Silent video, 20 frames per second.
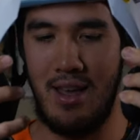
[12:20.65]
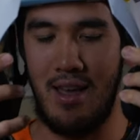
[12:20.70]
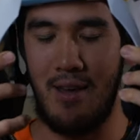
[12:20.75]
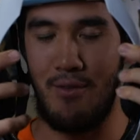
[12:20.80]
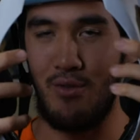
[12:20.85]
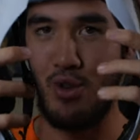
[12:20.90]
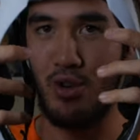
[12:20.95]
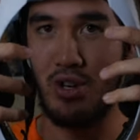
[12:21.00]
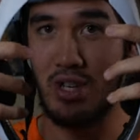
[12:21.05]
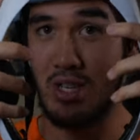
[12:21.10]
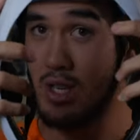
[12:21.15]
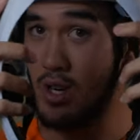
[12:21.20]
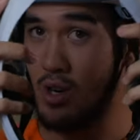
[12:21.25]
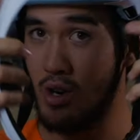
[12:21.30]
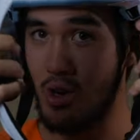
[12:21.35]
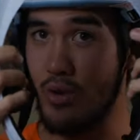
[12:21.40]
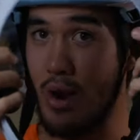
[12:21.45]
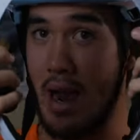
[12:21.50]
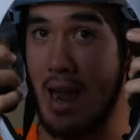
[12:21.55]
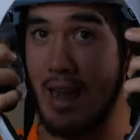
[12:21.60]
If you just
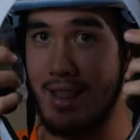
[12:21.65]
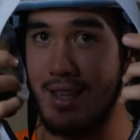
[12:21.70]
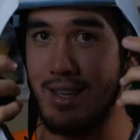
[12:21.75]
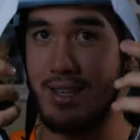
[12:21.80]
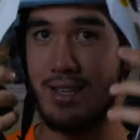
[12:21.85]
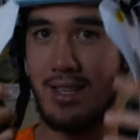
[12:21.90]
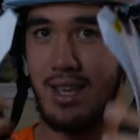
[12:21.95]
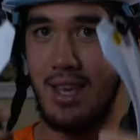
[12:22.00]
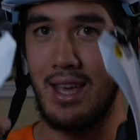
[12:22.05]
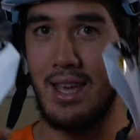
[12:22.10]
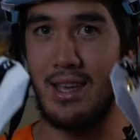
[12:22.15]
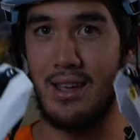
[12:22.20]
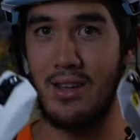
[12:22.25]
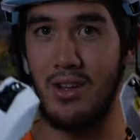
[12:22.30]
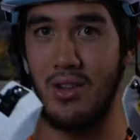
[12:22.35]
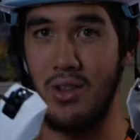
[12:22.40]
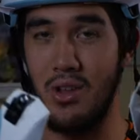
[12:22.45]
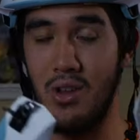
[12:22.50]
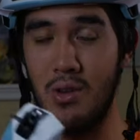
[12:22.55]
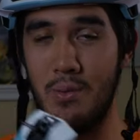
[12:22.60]
crack this thing
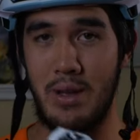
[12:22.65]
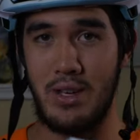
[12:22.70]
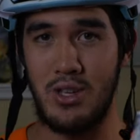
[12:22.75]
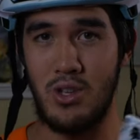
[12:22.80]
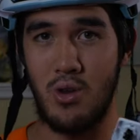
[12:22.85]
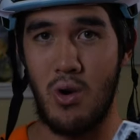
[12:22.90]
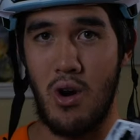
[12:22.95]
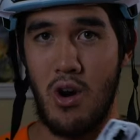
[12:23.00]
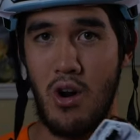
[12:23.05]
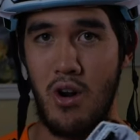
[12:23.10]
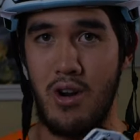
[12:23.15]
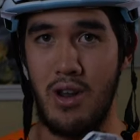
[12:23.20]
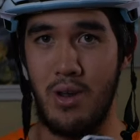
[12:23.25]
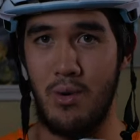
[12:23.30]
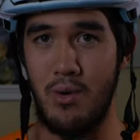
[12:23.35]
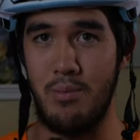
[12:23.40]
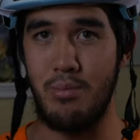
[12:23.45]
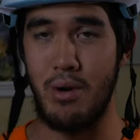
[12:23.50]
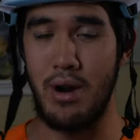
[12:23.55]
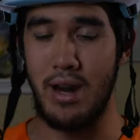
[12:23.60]
a little bit too hard, it
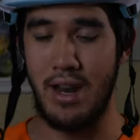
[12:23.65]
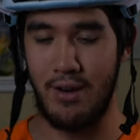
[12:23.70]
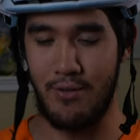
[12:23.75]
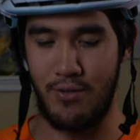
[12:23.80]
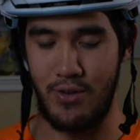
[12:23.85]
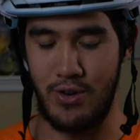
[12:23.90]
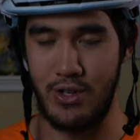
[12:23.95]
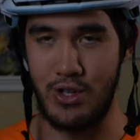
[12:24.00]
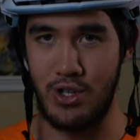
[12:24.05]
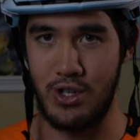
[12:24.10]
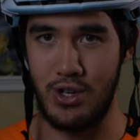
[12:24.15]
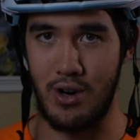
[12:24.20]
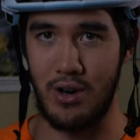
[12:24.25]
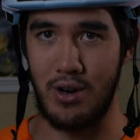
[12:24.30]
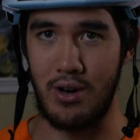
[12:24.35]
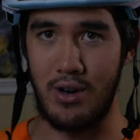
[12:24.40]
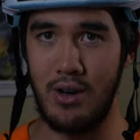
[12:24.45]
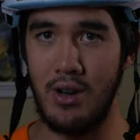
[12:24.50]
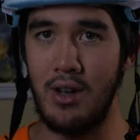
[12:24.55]
would break for sure.